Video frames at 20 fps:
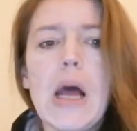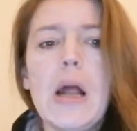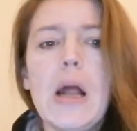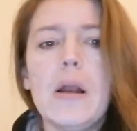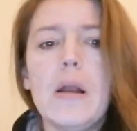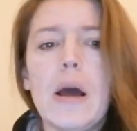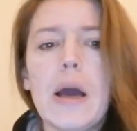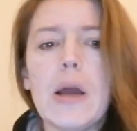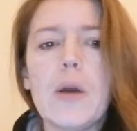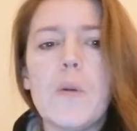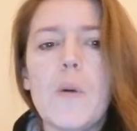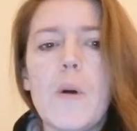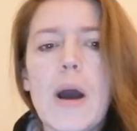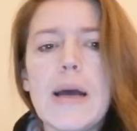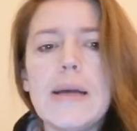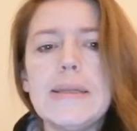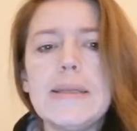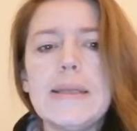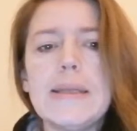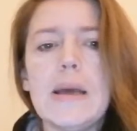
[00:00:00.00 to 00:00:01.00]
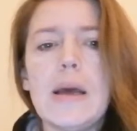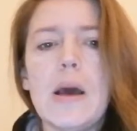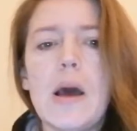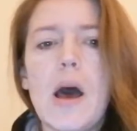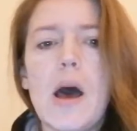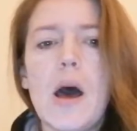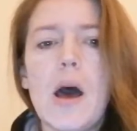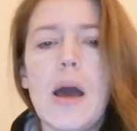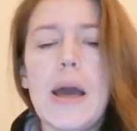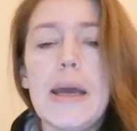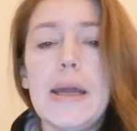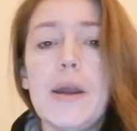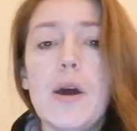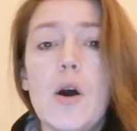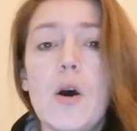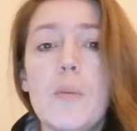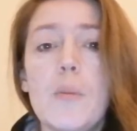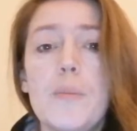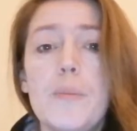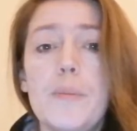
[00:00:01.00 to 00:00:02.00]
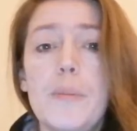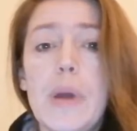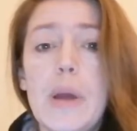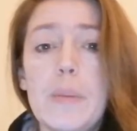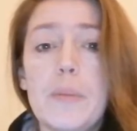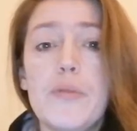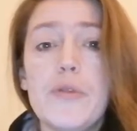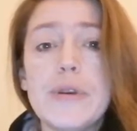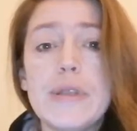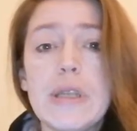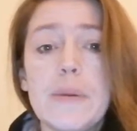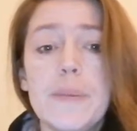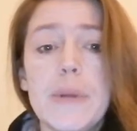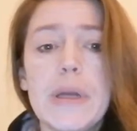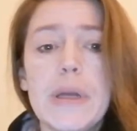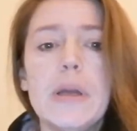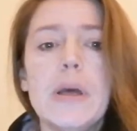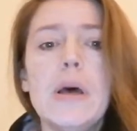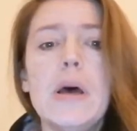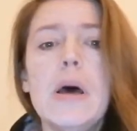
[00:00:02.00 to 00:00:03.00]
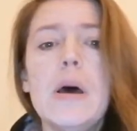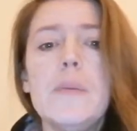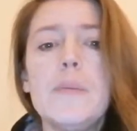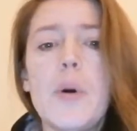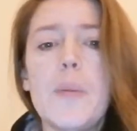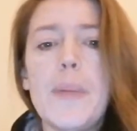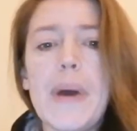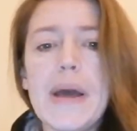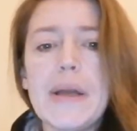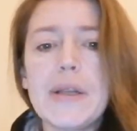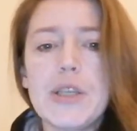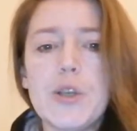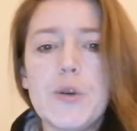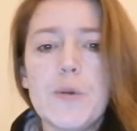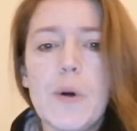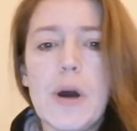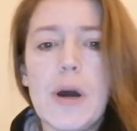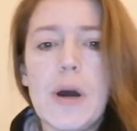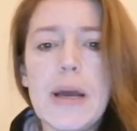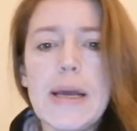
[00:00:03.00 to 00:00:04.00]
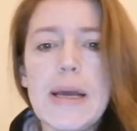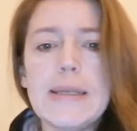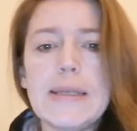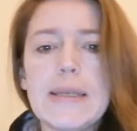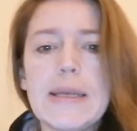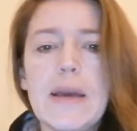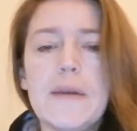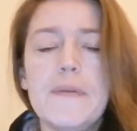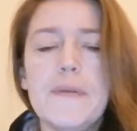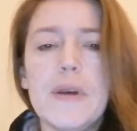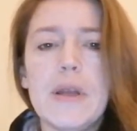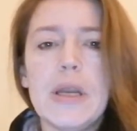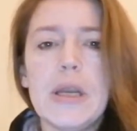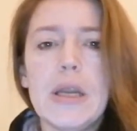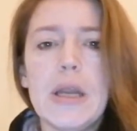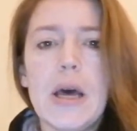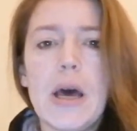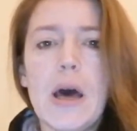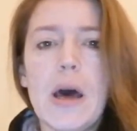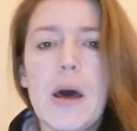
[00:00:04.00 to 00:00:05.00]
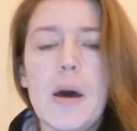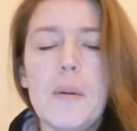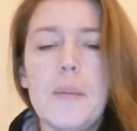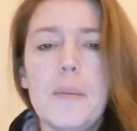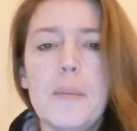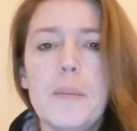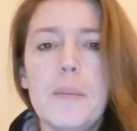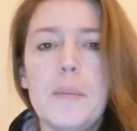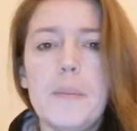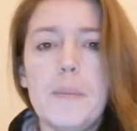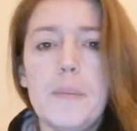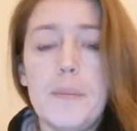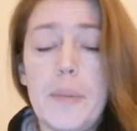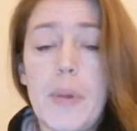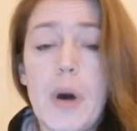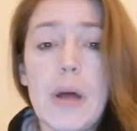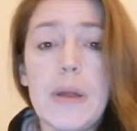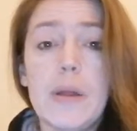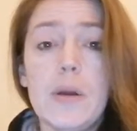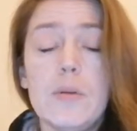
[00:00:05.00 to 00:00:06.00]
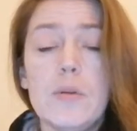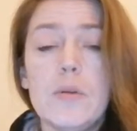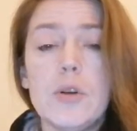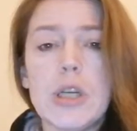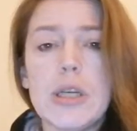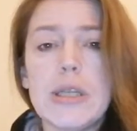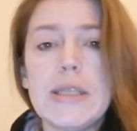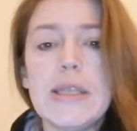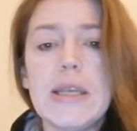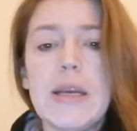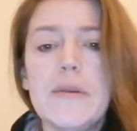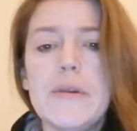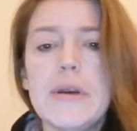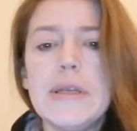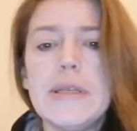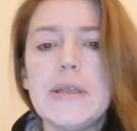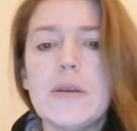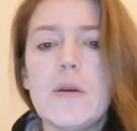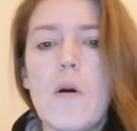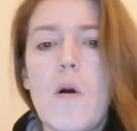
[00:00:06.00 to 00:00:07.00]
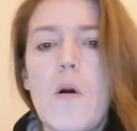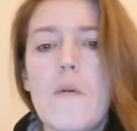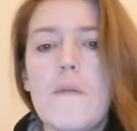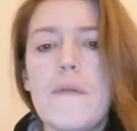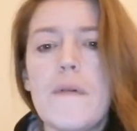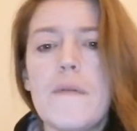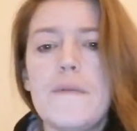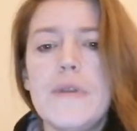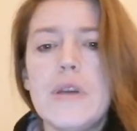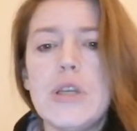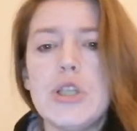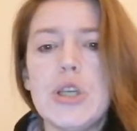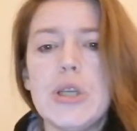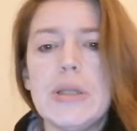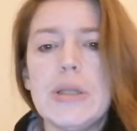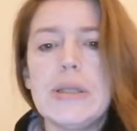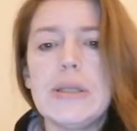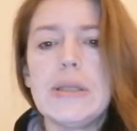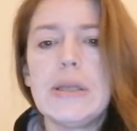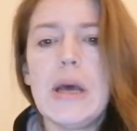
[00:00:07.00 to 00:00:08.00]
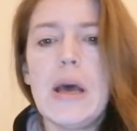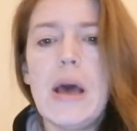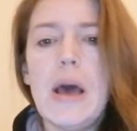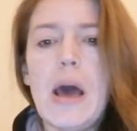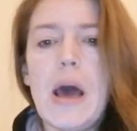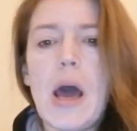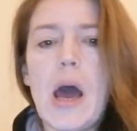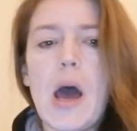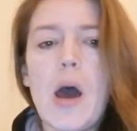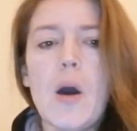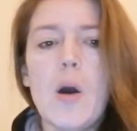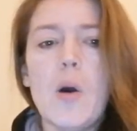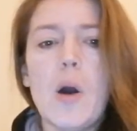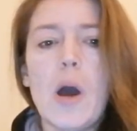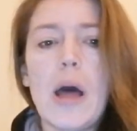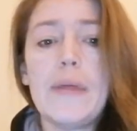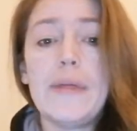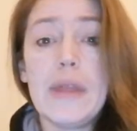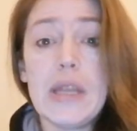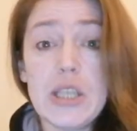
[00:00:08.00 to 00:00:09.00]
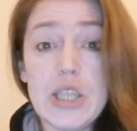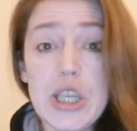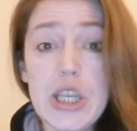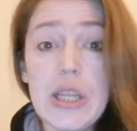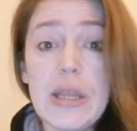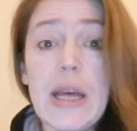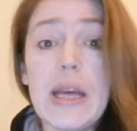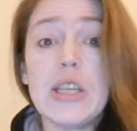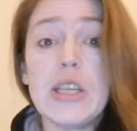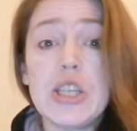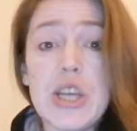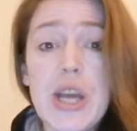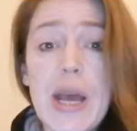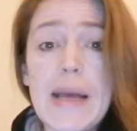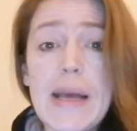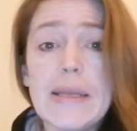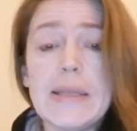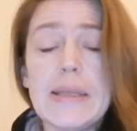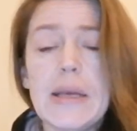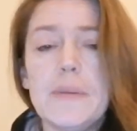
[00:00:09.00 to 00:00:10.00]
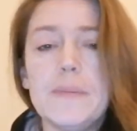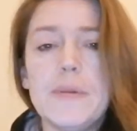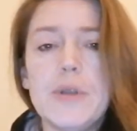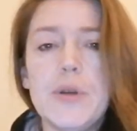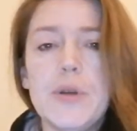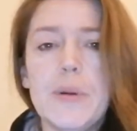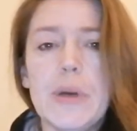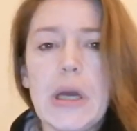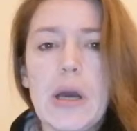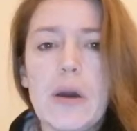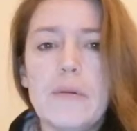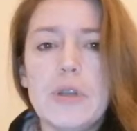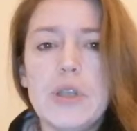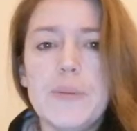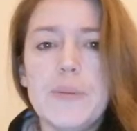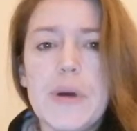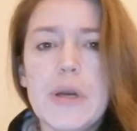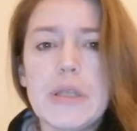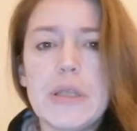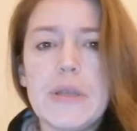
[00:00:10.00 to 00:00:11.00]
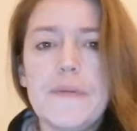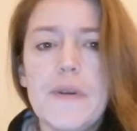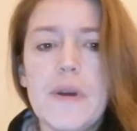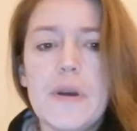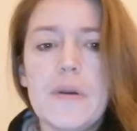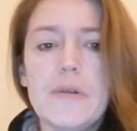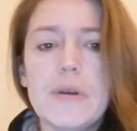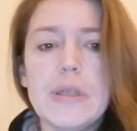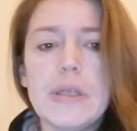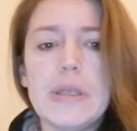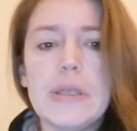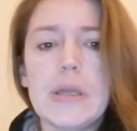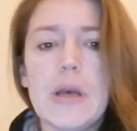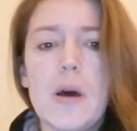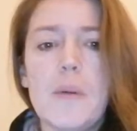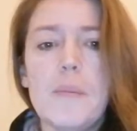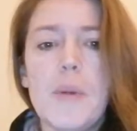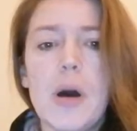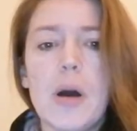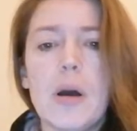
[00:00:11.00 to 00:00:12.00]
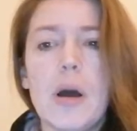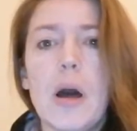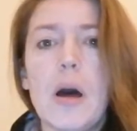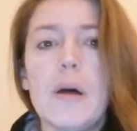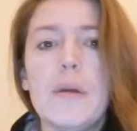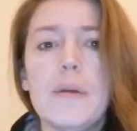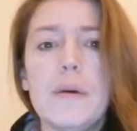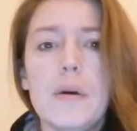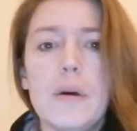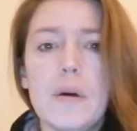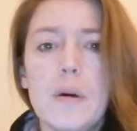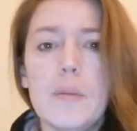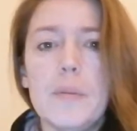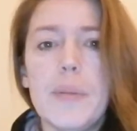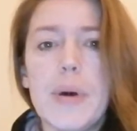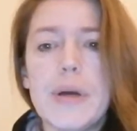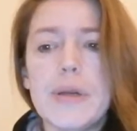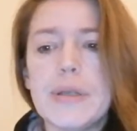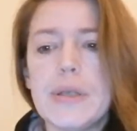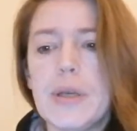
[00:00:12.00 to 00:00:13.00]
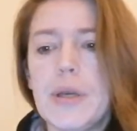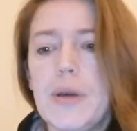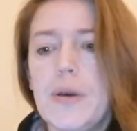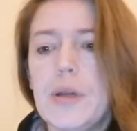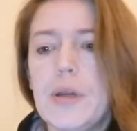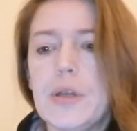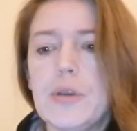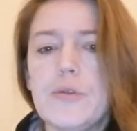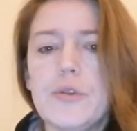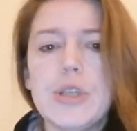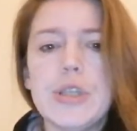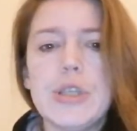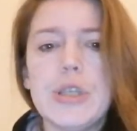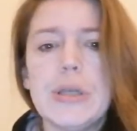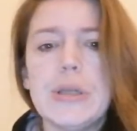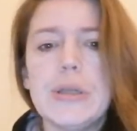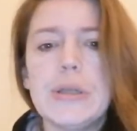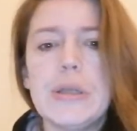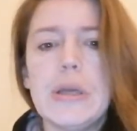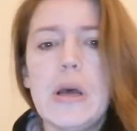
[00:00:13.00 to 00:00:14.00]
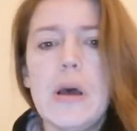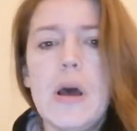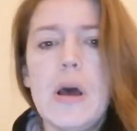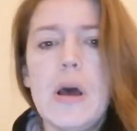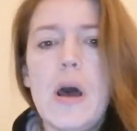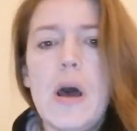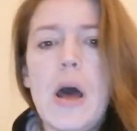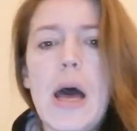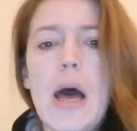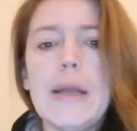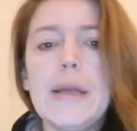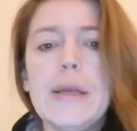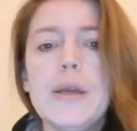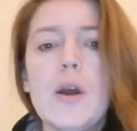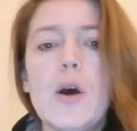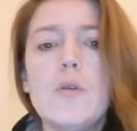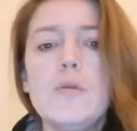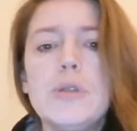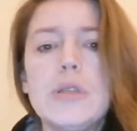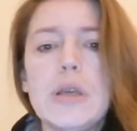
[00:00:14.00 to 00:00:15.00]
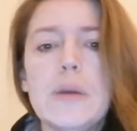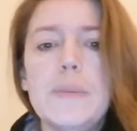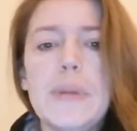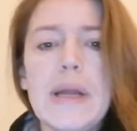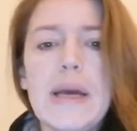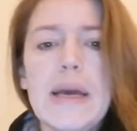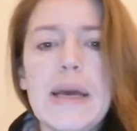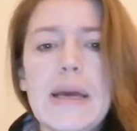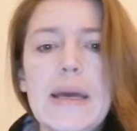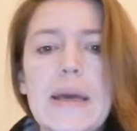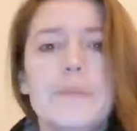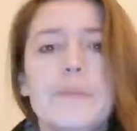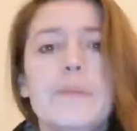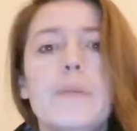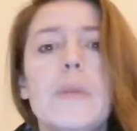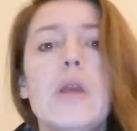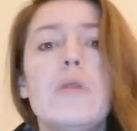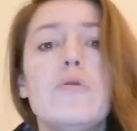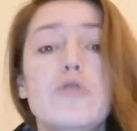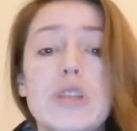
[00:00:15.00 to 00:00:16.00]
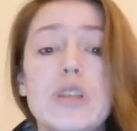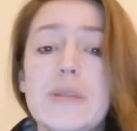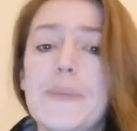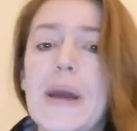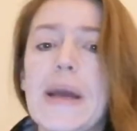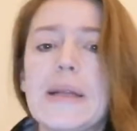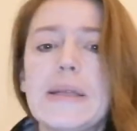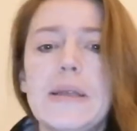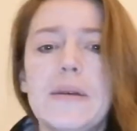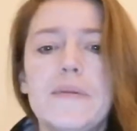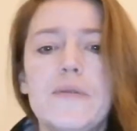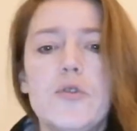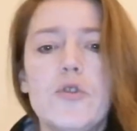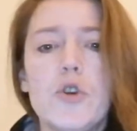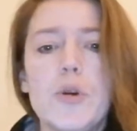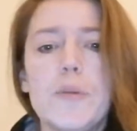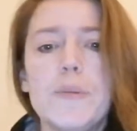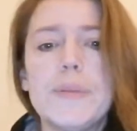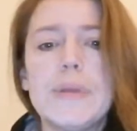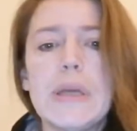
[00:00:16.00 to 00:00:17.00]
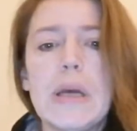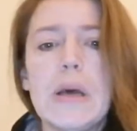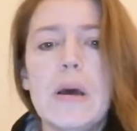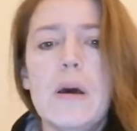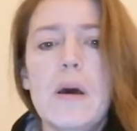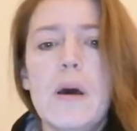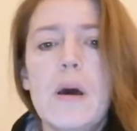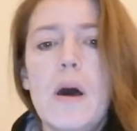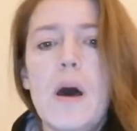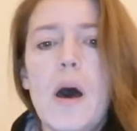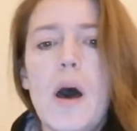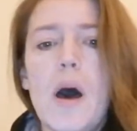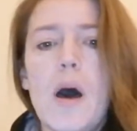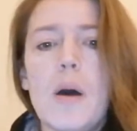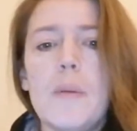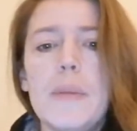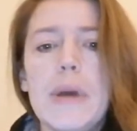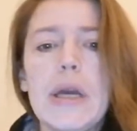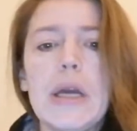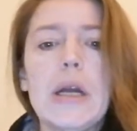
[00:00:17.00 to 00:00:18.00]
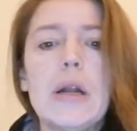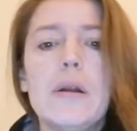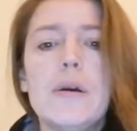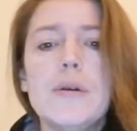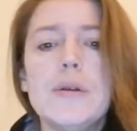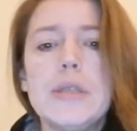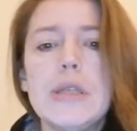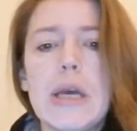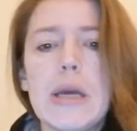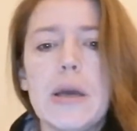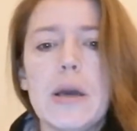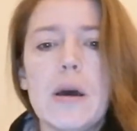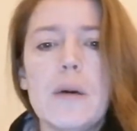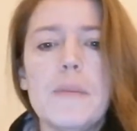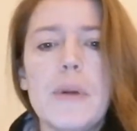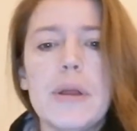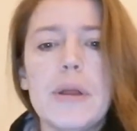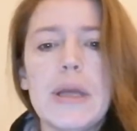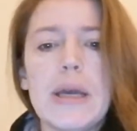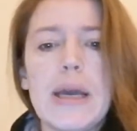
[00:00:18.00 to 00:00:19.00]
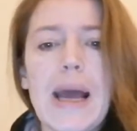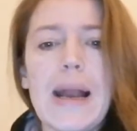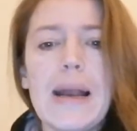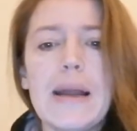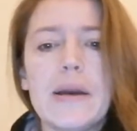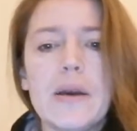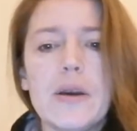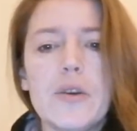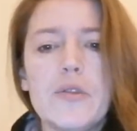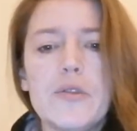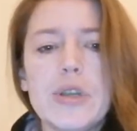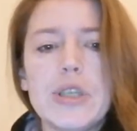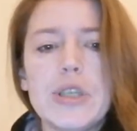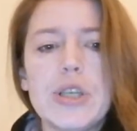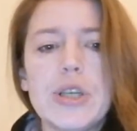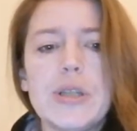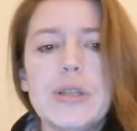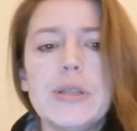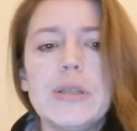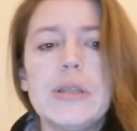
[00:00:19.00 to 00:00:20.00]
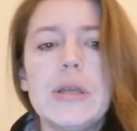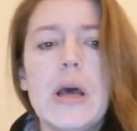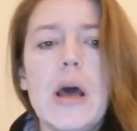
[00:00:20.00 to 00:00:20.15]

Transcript: Likewise, uh, in her imprisonment, Perpetua is given um, by the Lord a series of visions, uh, and then she then shares them to encourage perseverance among other persecuted Christians. And notably, respective groups, um, including among the Gallican Christians,